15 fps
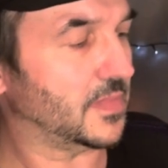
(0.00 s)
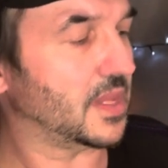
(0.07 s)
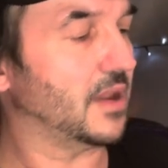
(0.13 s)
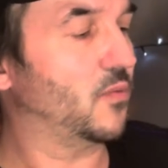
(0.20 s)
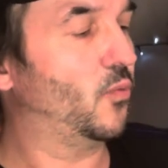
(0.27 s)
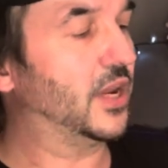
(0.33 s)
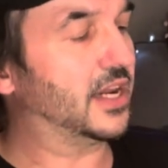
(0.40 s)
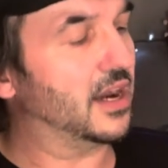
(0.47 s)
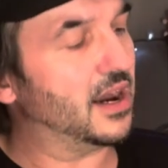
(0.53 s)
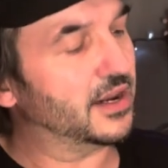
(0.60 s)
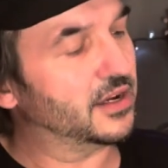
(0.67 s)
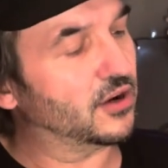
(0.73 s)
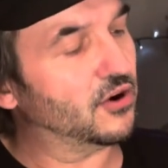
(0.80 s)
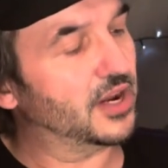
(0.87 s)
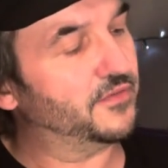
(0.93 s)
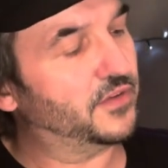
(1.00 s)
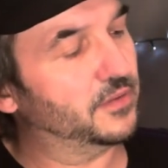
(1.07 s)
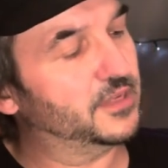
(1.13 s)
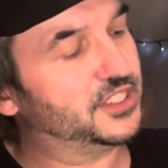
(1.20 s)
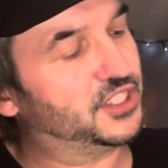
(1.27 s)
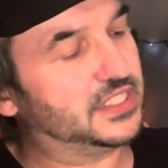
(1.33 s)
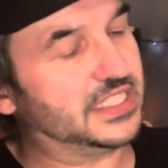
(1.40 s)
we're kind of going from
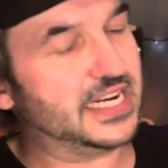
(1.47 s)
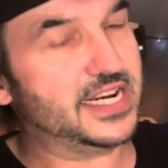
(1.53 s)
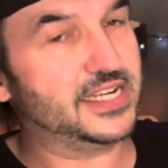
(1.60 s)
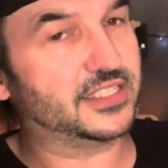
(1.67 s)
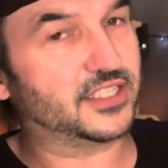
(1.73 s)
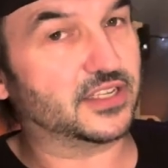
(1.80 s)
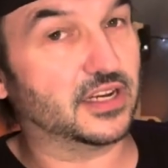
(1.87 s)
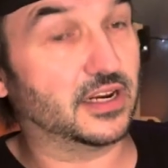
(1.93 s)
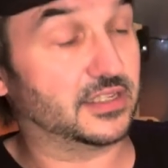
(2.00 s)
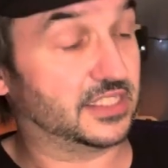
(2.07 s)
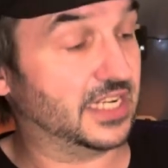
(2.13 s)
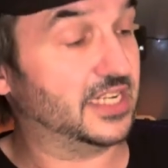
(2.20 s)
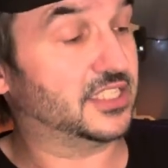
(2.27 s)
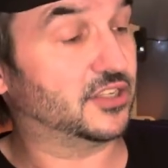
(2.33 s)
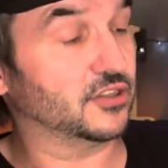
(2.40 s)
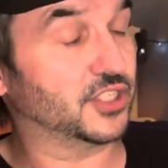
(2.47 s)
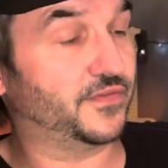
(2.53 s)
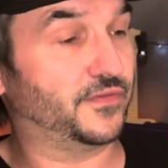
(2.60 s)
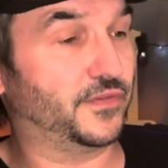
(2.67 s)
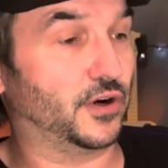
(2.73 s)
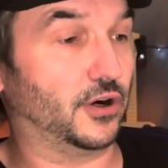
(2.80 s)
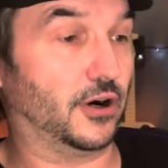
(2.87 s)
a D
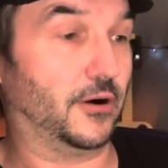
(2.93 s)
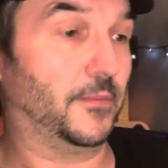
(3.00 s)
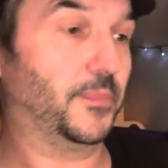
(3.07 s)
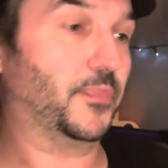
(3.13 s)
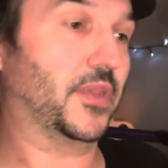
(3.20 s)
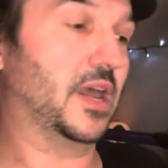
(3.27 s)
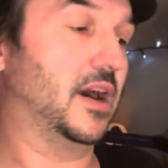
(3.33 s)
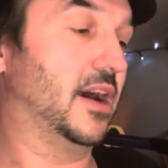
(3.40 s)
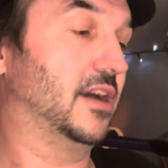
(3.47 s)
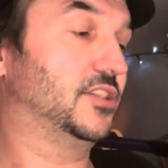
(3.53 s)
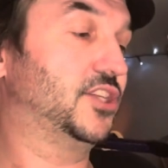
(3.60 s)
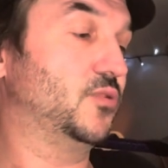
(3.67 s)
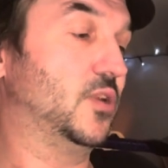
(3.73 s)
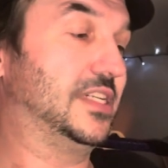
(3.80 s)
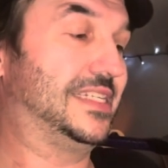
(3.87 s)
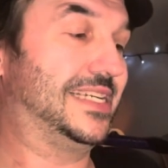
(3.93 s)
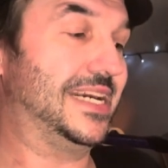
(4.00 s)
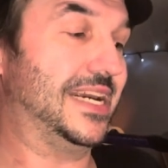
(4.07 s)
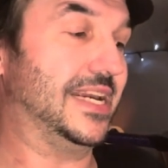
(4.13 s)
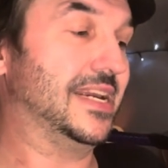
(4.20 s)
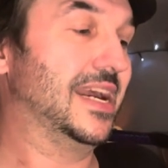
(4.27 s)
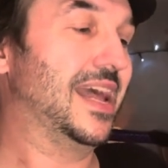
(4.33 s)
sus4 to a
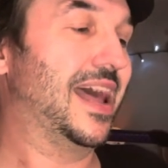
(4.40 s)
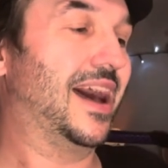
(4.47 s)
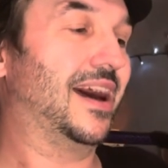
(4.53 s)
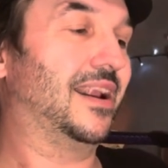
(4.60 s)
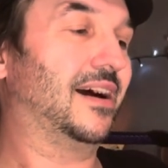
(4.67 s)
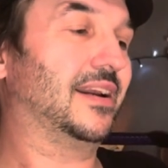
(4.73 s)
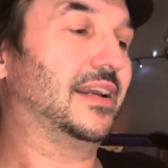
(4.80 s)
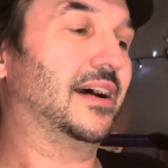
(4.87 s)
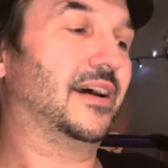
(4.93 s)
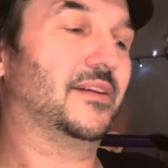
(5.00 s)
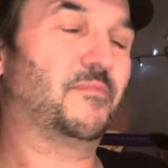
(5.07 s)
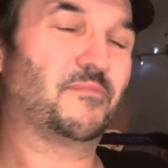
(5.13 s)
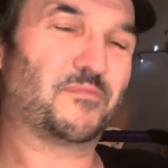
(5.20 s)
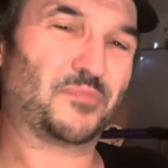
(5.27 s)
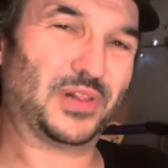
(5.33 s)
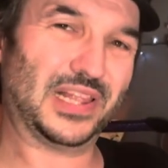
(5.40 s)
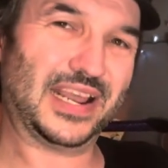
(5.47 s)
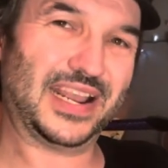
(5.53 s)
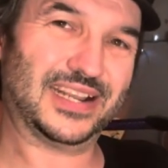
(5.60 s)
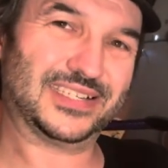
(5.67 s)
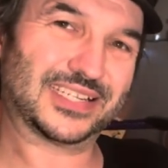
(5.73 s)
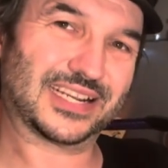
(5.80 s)
D, and I kind of
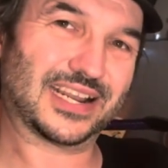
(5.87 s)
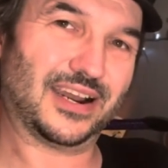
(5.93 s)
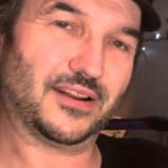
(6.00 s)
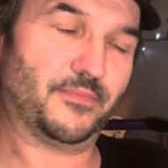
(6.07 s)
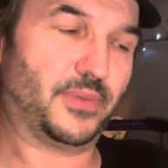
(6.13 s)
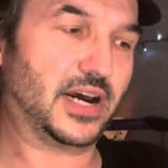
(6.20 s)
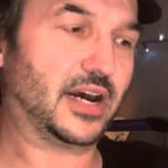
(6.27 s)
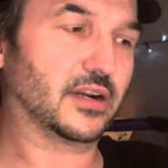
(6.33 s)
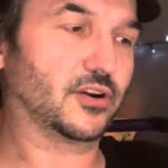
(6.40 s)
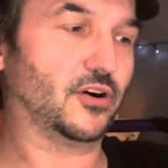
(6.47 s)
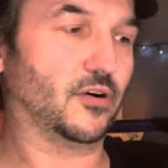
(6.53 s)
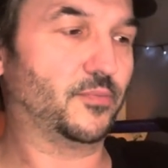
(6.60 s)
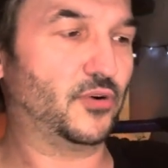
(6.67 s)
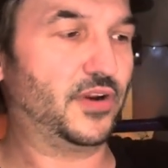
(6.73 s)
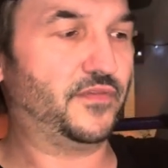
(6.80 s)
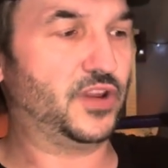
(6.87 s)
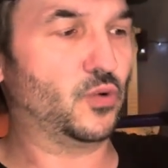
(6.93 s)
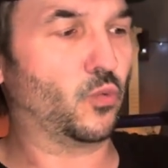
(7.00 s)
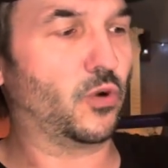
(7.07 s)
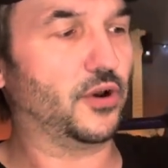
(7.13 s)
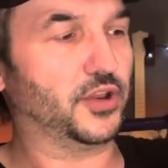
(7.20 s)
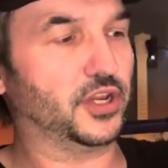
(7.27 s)
play it as a kind of bar chord, but if you
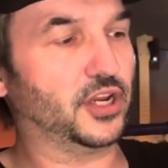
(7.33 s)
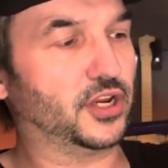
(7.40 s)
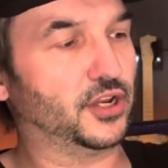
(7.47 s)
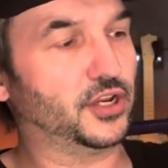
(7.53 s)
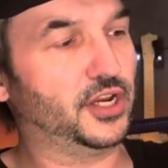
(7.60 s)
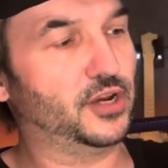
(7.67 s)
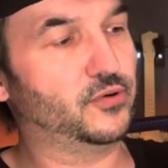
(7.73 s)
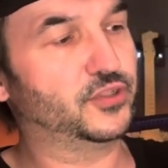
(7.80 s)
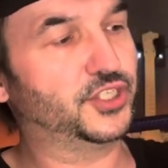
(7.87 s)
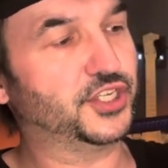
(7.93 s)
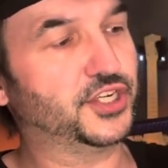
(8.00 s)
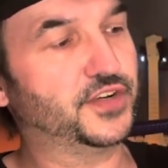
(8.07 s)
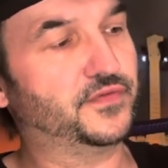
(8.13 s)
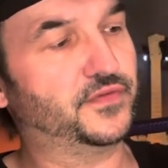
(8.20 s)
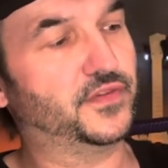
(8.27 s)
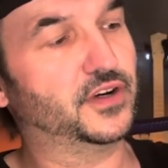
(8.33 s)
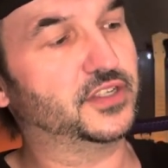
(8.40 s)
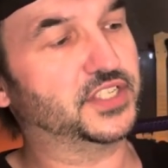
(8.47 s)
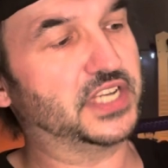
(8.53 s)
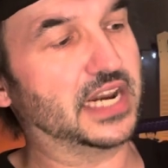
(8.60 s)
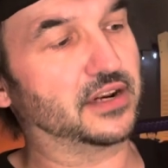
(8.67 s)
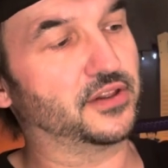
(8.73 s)
want, you can use your
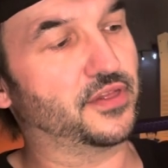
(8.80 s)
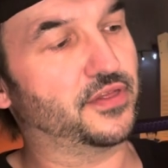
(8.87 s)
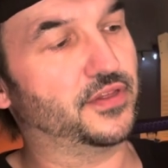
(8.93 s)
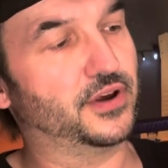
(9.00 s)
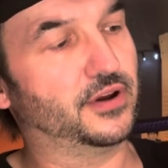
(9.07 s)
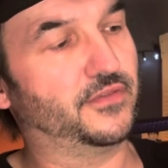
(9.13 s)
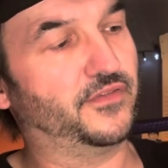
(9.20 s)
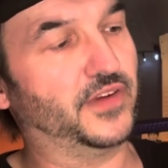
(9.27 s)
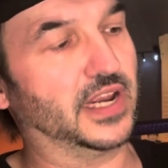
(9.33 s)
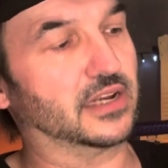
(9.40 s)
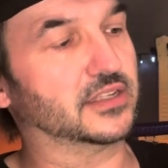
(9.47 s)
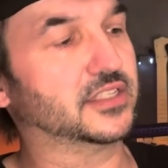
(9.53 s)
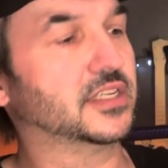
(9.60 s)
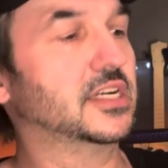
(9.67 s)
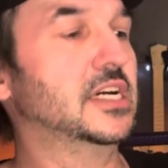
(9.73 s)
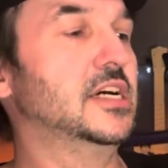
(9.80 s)
1st, 2nd and 3rd fingers.